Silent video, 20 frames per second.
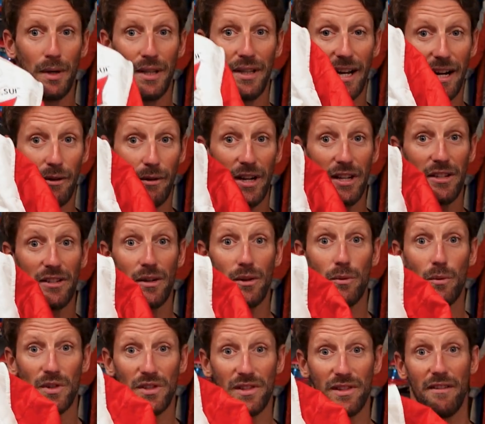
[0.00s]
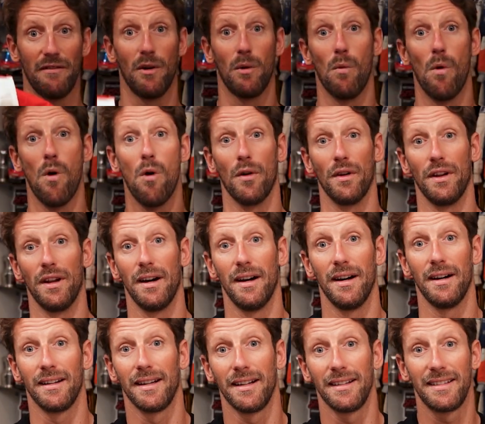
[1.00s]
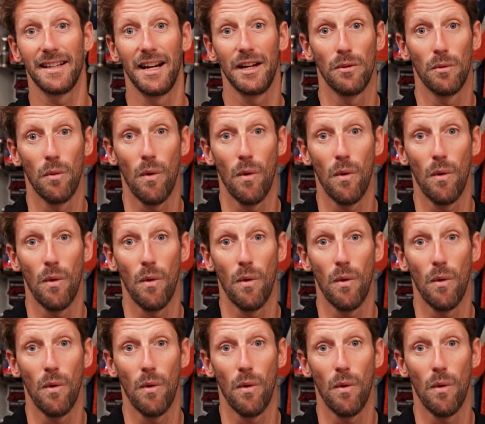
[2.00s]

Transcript: but that race suit was never worn, and I tell you